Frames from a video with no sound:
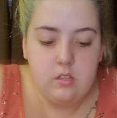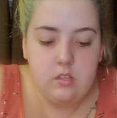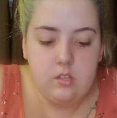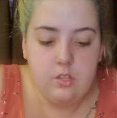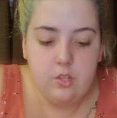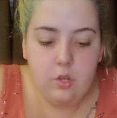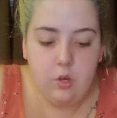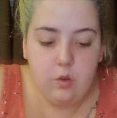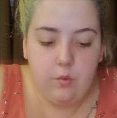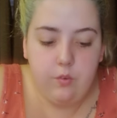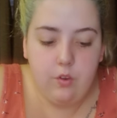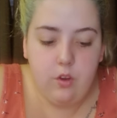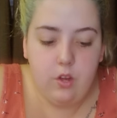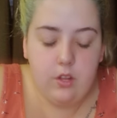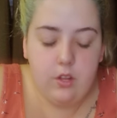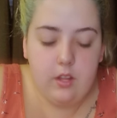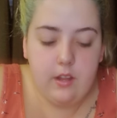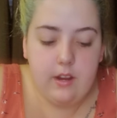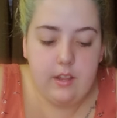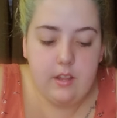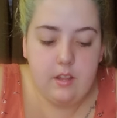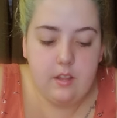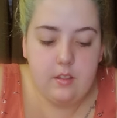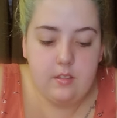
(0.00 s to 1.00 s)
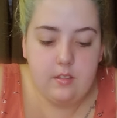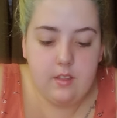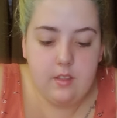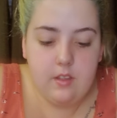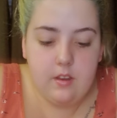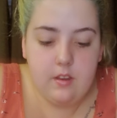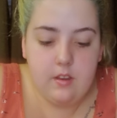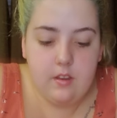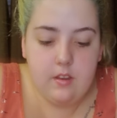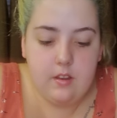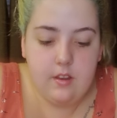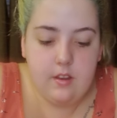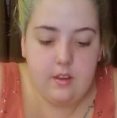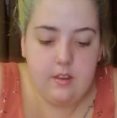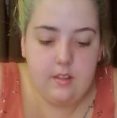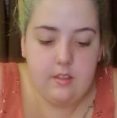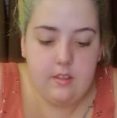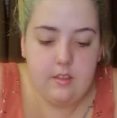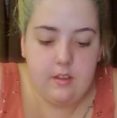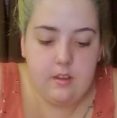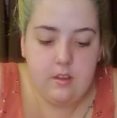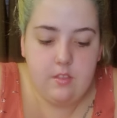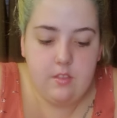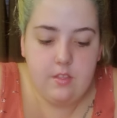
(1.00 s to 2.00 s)
no fallout at the end of,
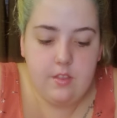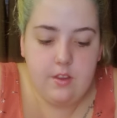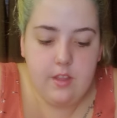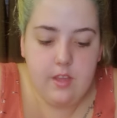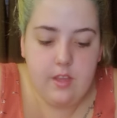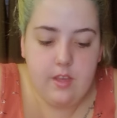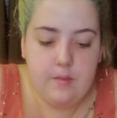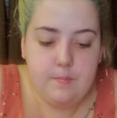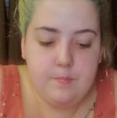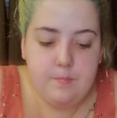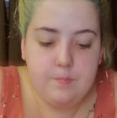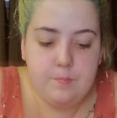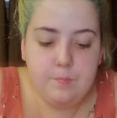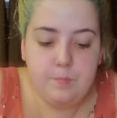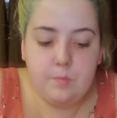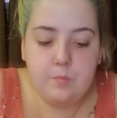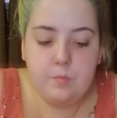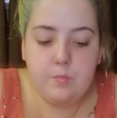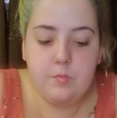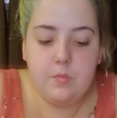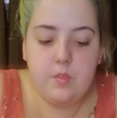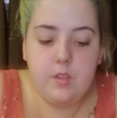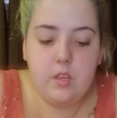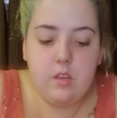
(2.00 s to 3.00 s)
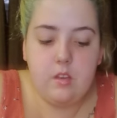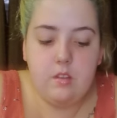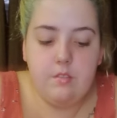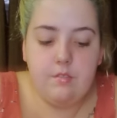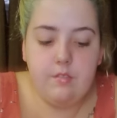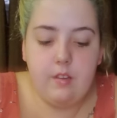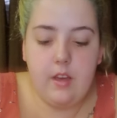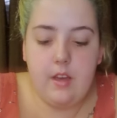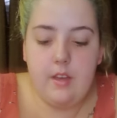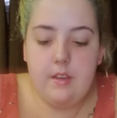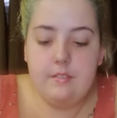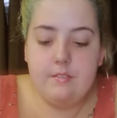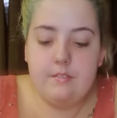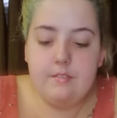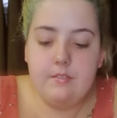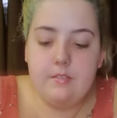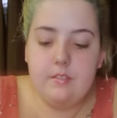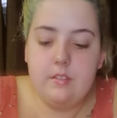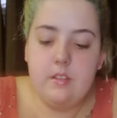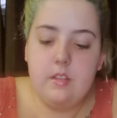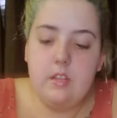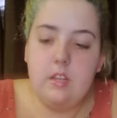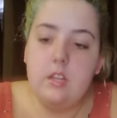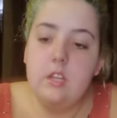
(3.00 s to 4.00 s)
end of the day. Five.
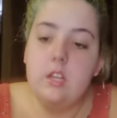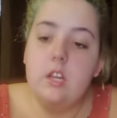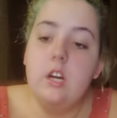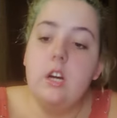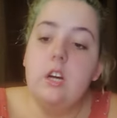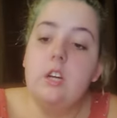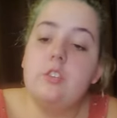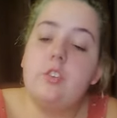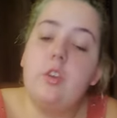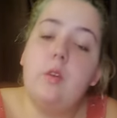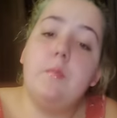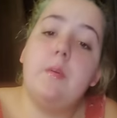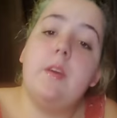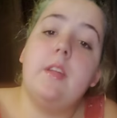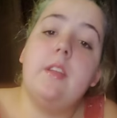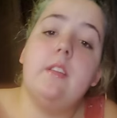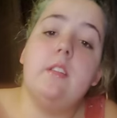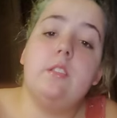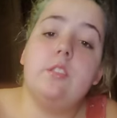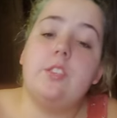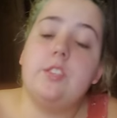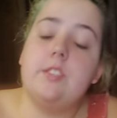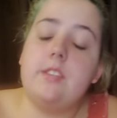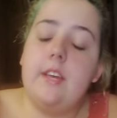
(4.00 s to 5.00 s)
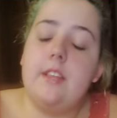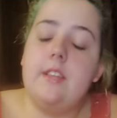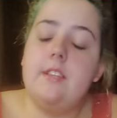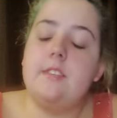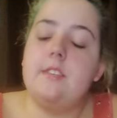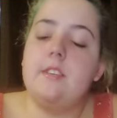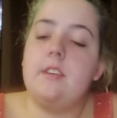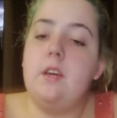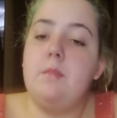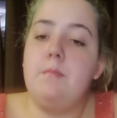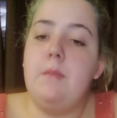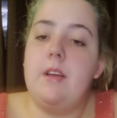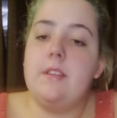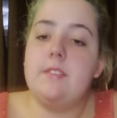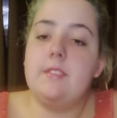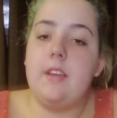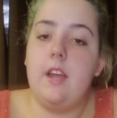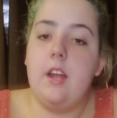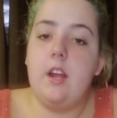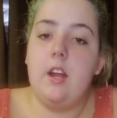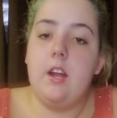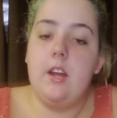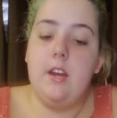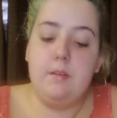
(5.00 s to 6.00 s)
So I mean, she's saying this is a good
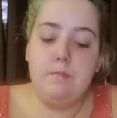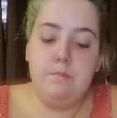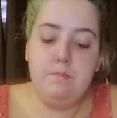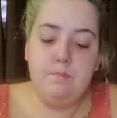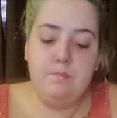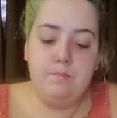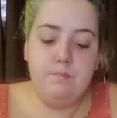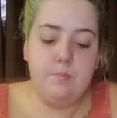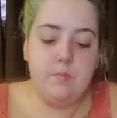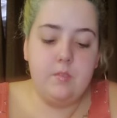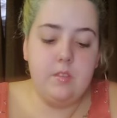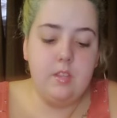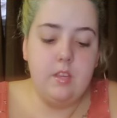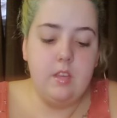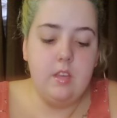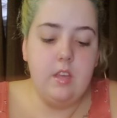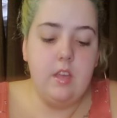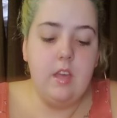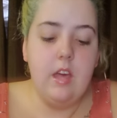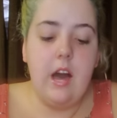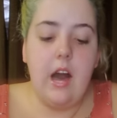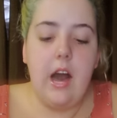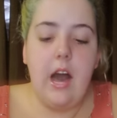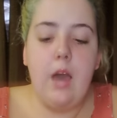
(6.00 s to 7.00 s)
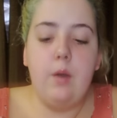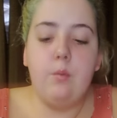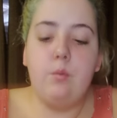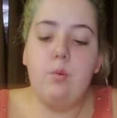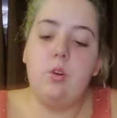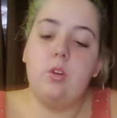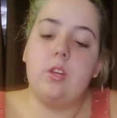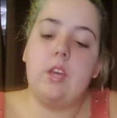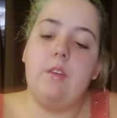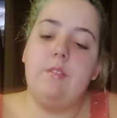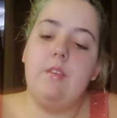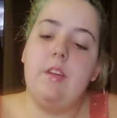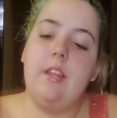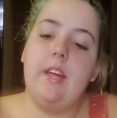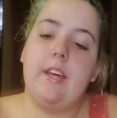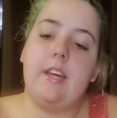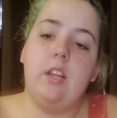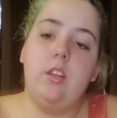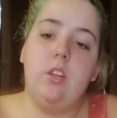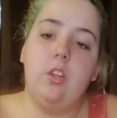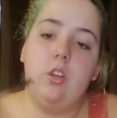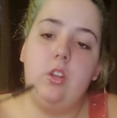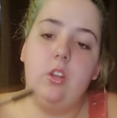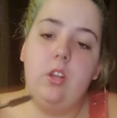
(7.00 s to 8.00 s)
mascara. I will give it like
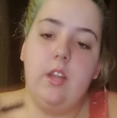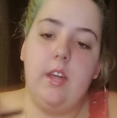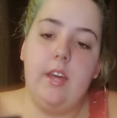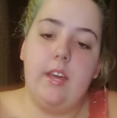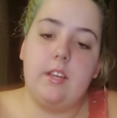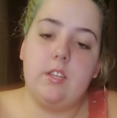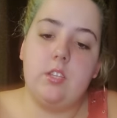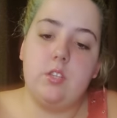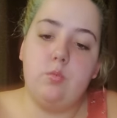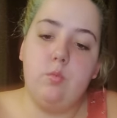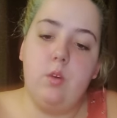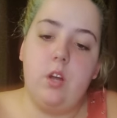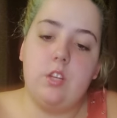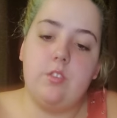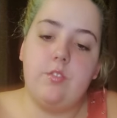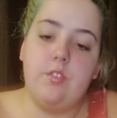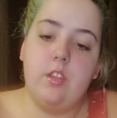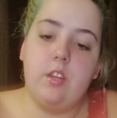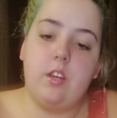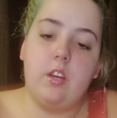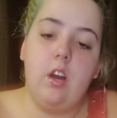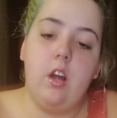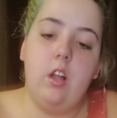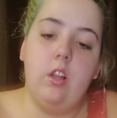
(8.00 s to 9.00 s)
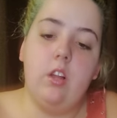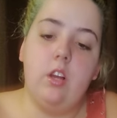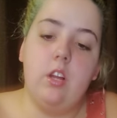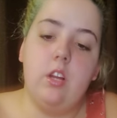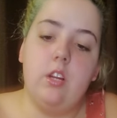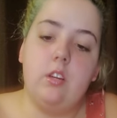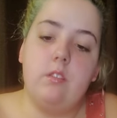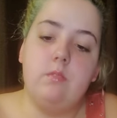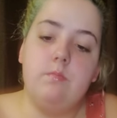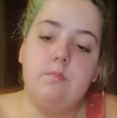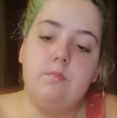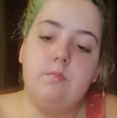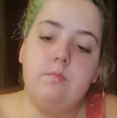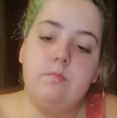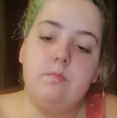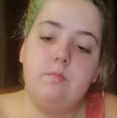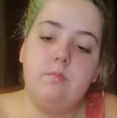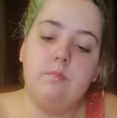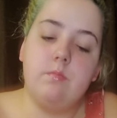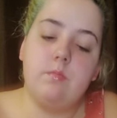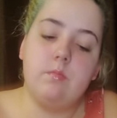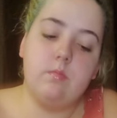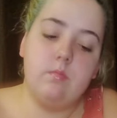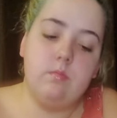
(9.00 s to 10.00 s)
a little like swatch for the color.
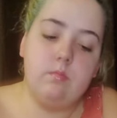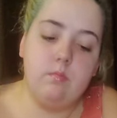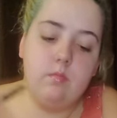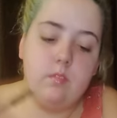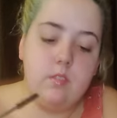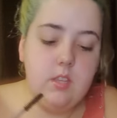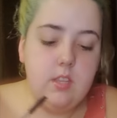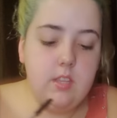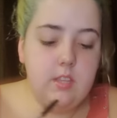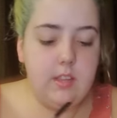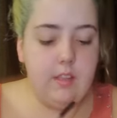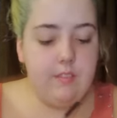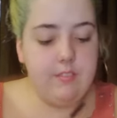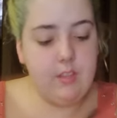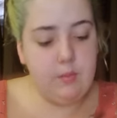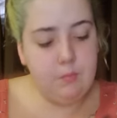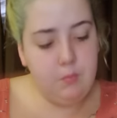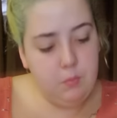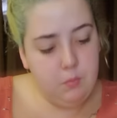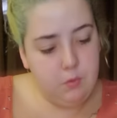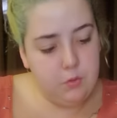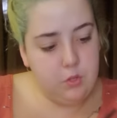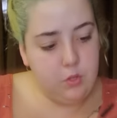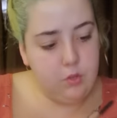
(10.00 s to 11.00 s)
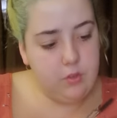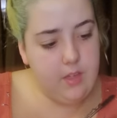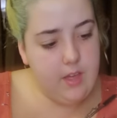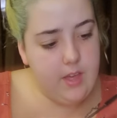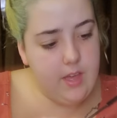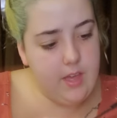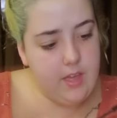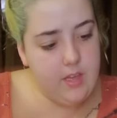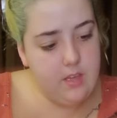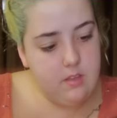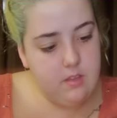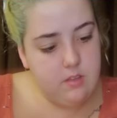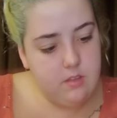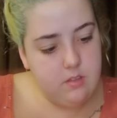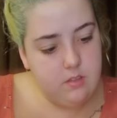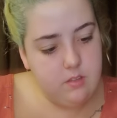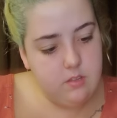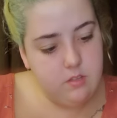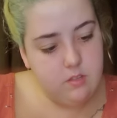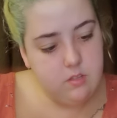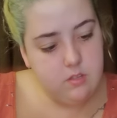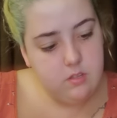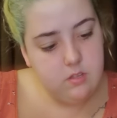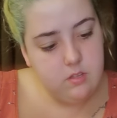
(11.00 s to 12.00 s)
I've seen people do that.
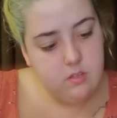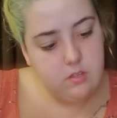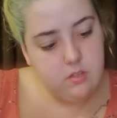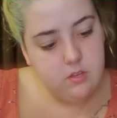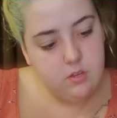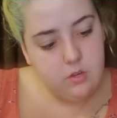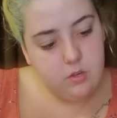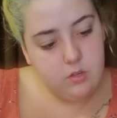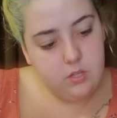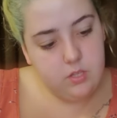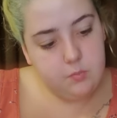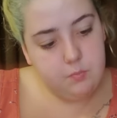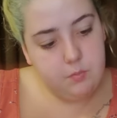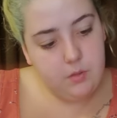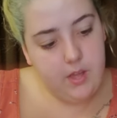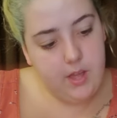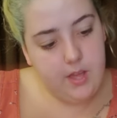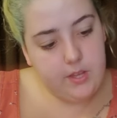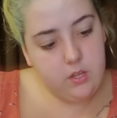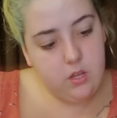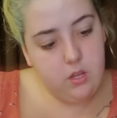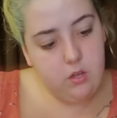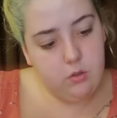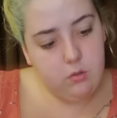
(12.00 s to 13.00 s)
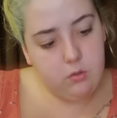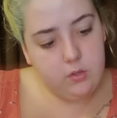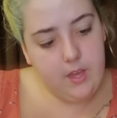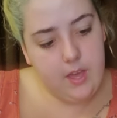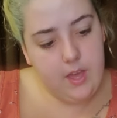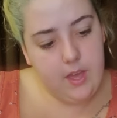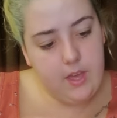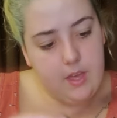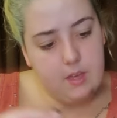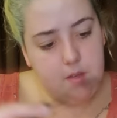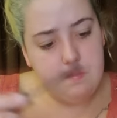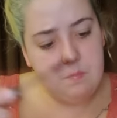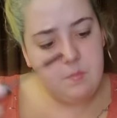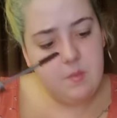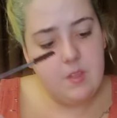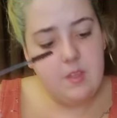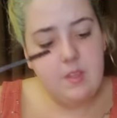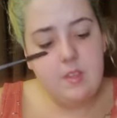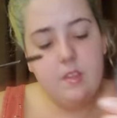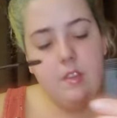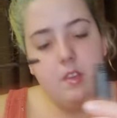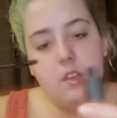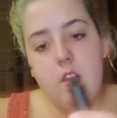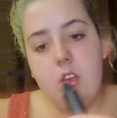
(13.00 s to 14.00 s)
No, it's black. Oh, okay.
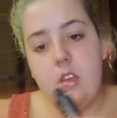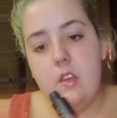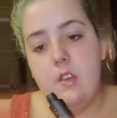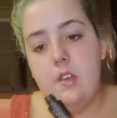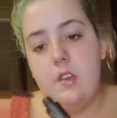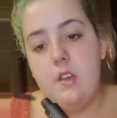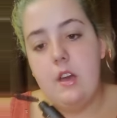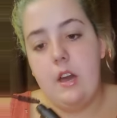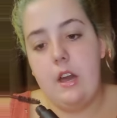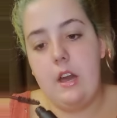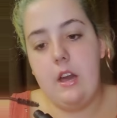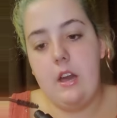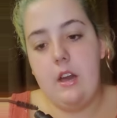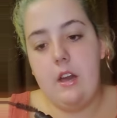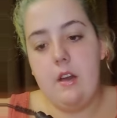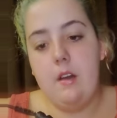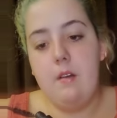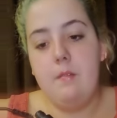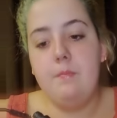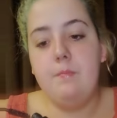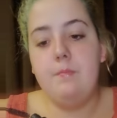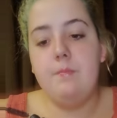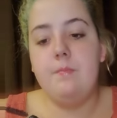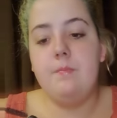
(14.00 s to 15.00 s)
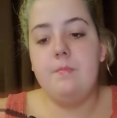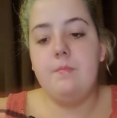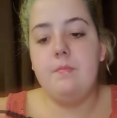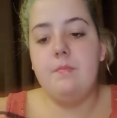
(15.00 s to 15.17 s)
Um,